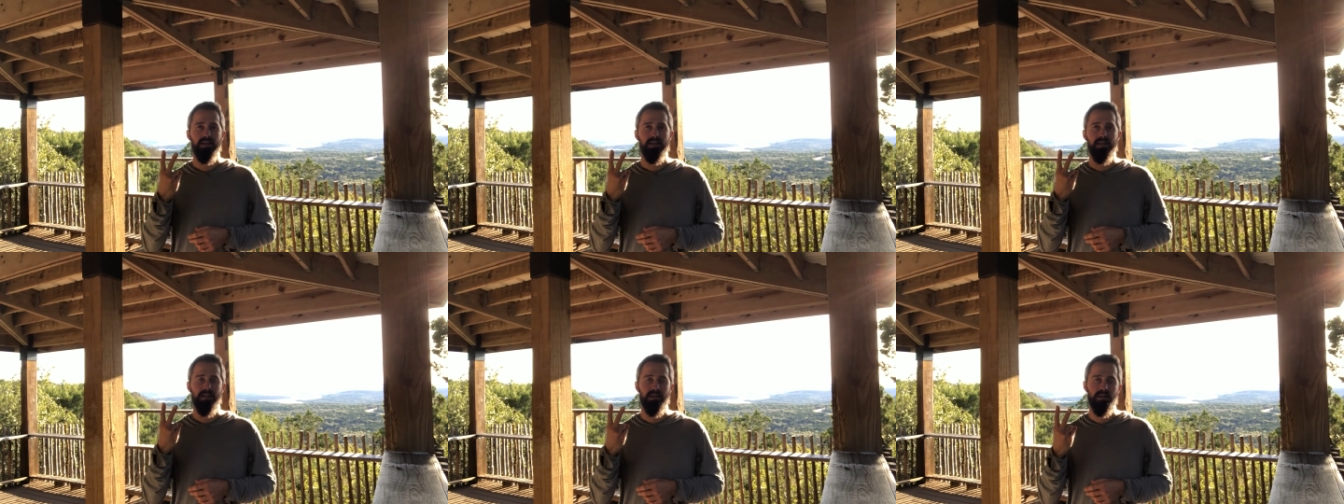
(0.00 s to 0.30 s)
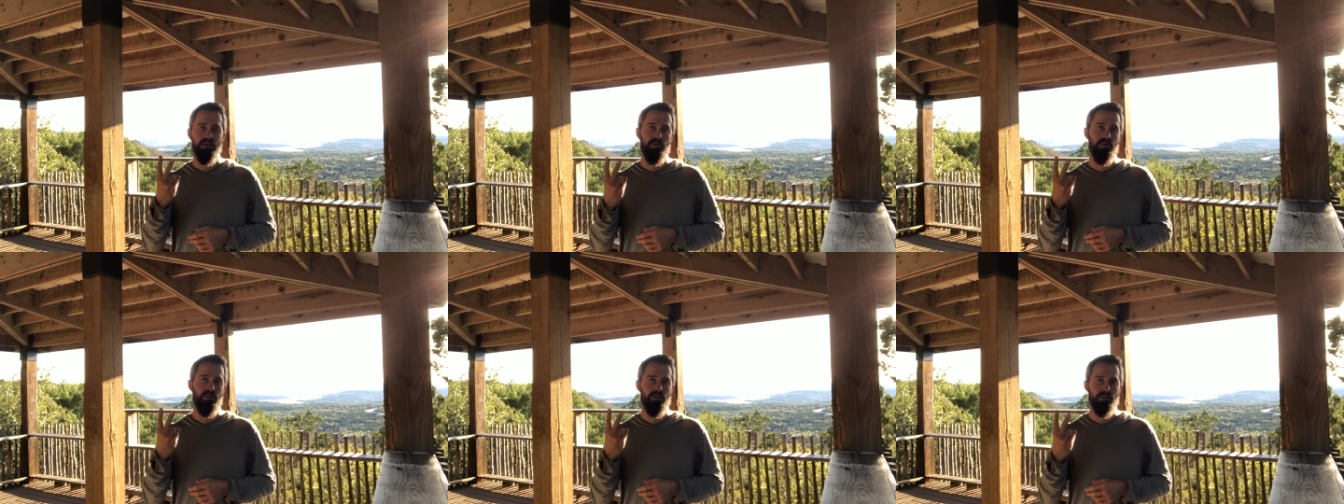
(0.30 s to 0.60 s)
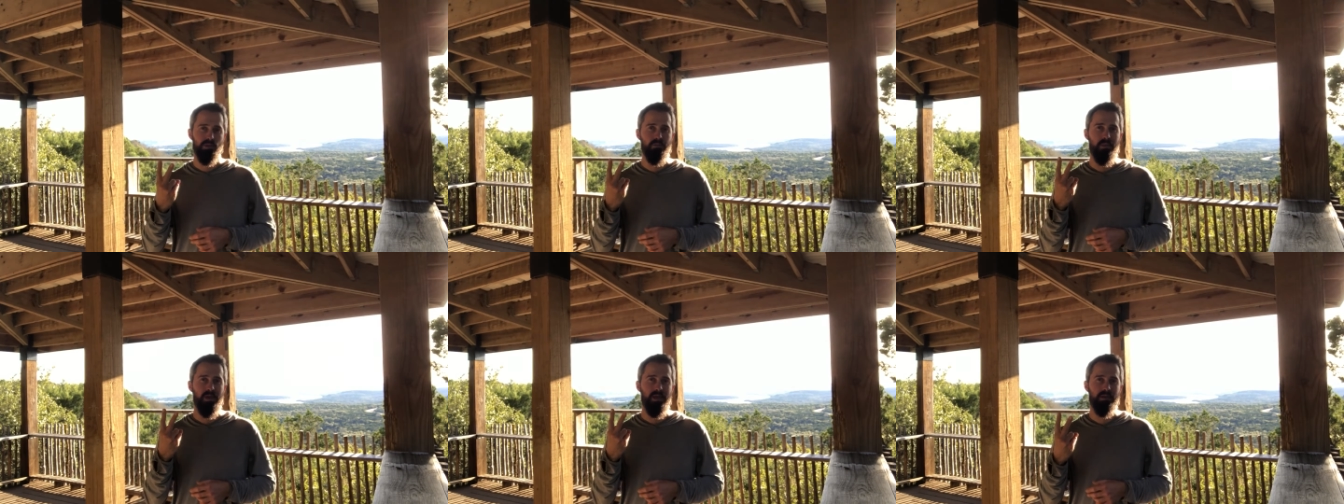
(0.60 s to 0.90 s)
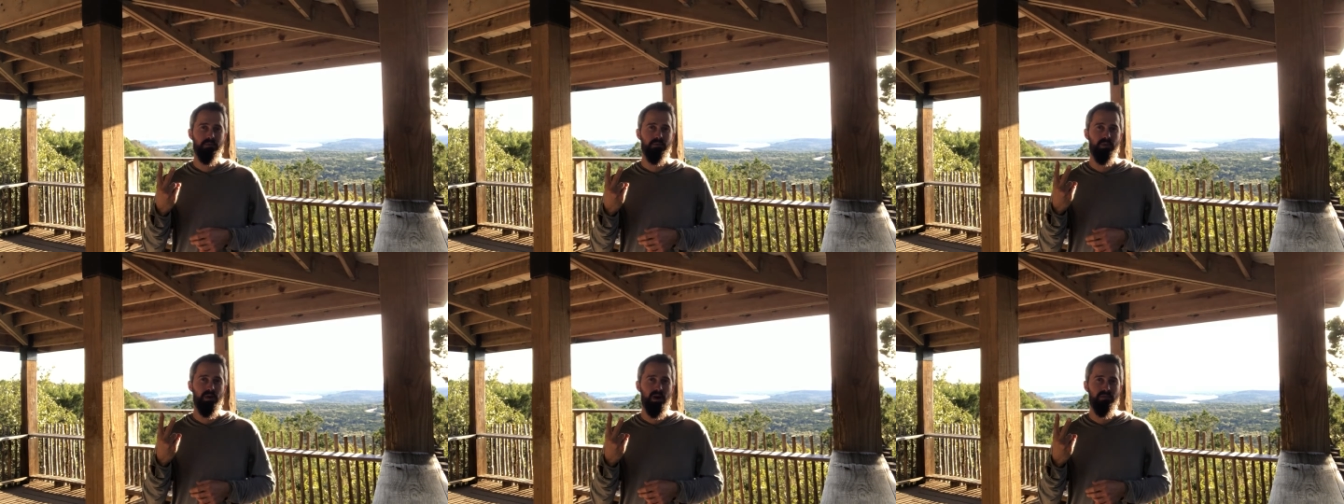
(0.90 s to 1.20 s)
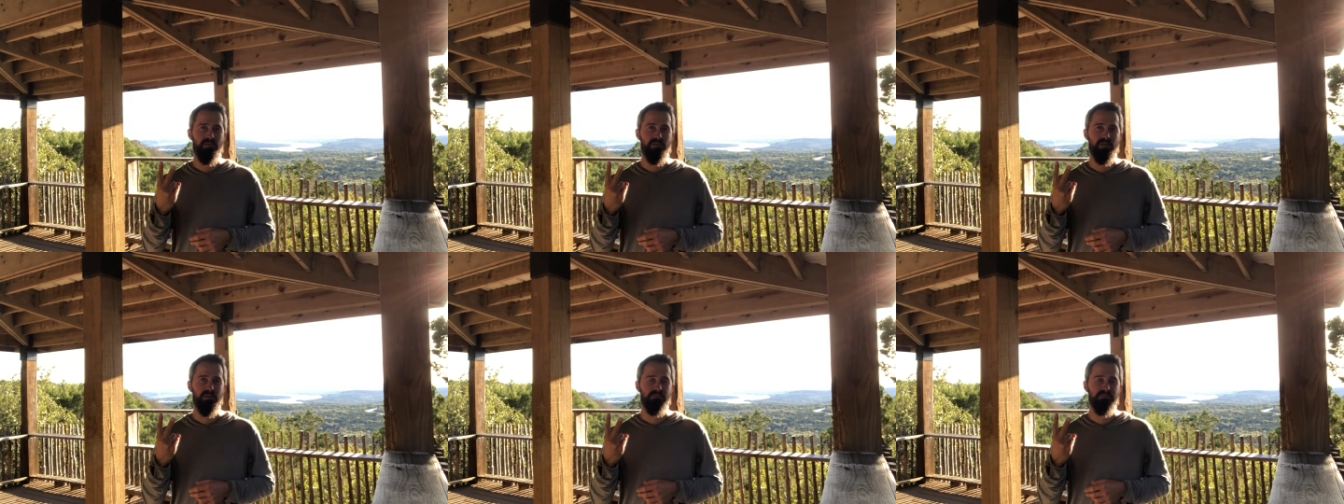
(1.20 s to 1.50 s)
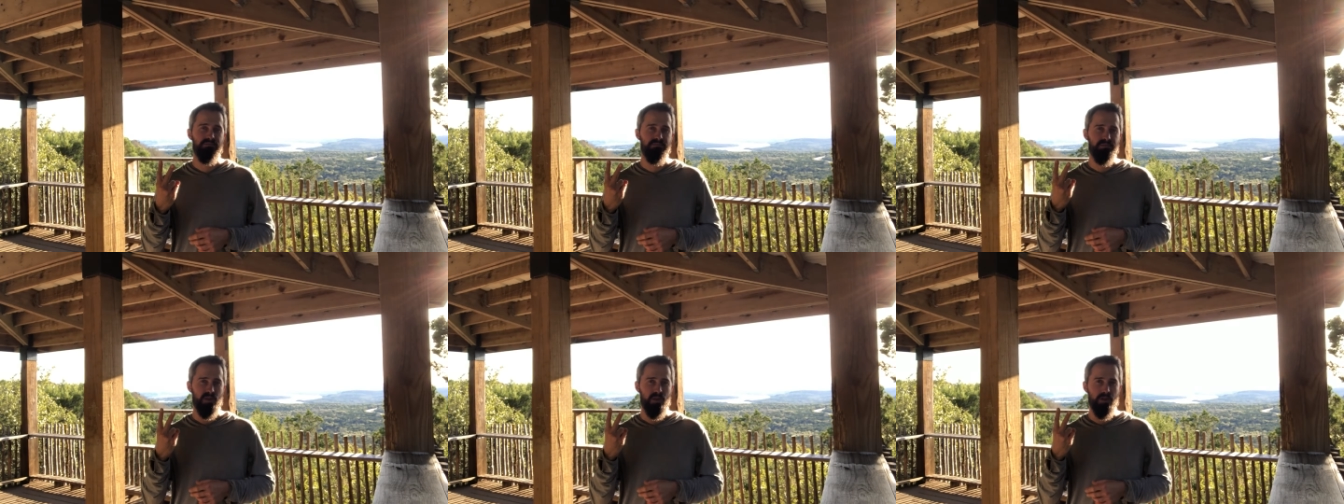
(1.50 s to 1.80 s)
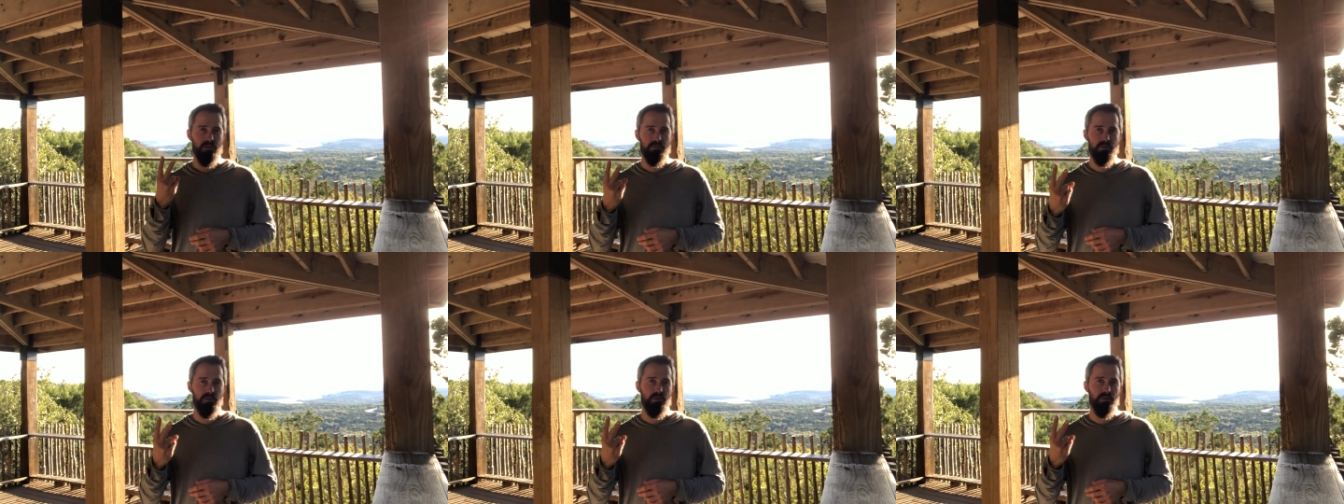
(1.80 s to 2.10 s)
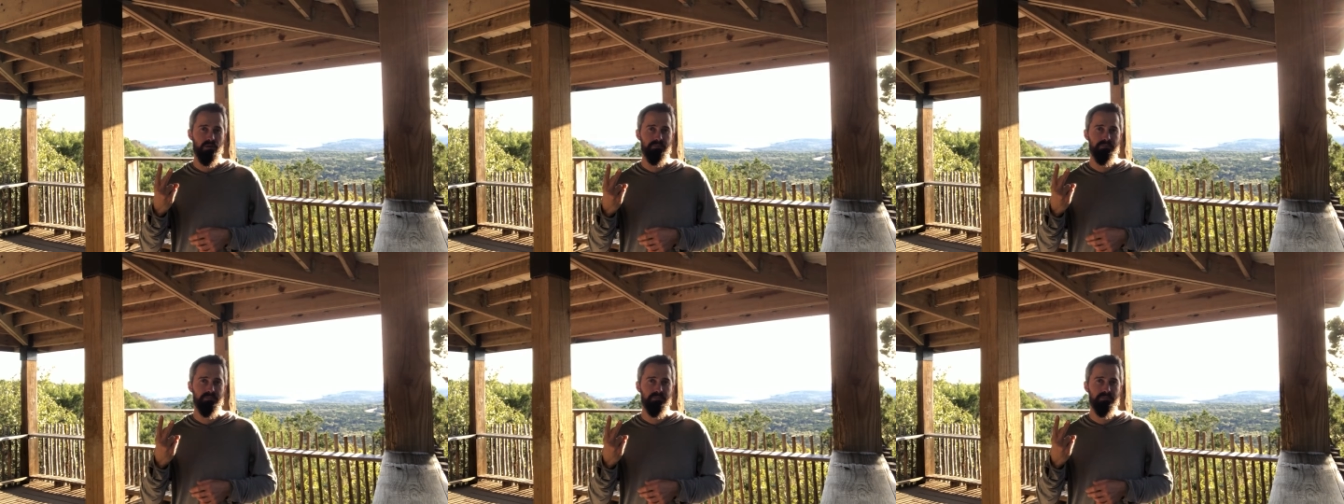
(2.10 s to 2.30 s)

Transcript: in order to make a profit over